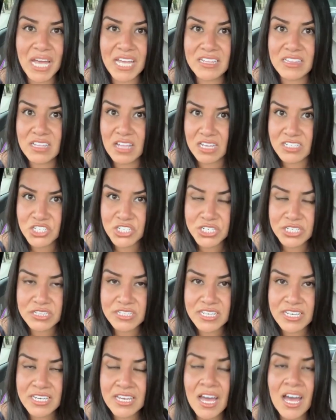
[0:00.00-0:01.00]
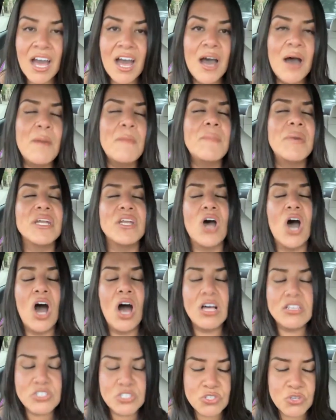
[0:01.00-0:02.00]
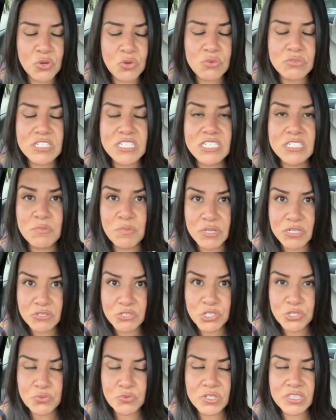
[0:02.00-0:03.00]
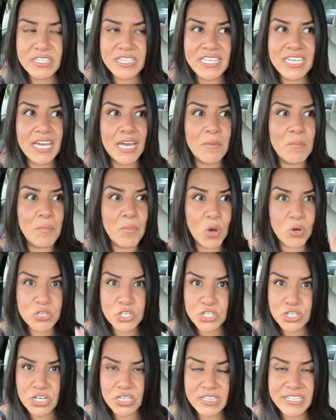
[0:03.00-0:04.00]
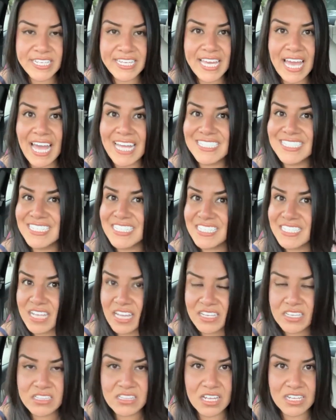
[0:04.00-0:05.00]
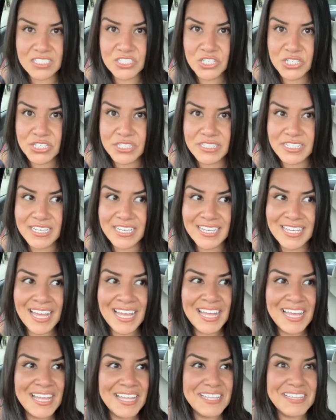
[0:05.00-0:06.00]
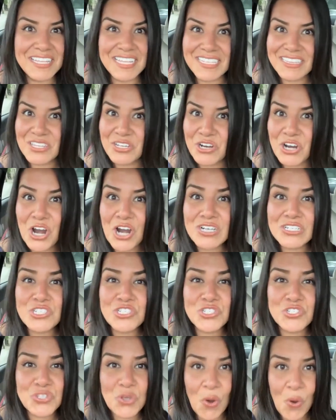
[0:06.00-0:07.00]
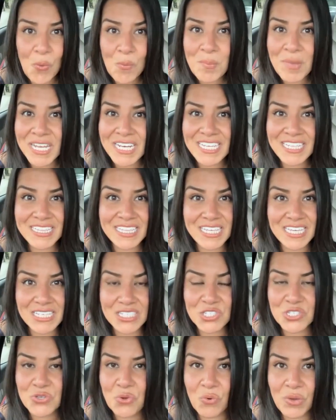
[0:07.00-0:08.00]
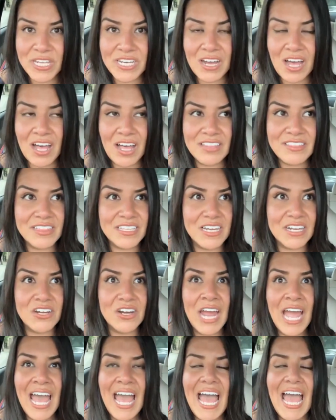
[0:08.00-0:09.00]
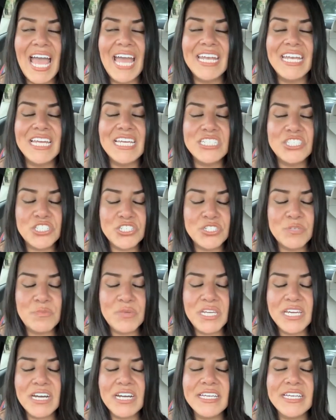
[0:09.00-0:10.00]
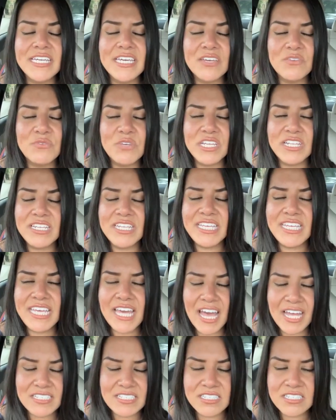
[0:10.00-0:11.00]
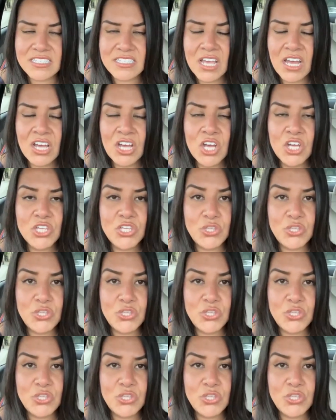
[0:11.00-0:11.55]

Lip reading: and biologically, but also spiritually, emotionally, and psychologically. Like, there are so many things going on there, and it should be a given. Yes,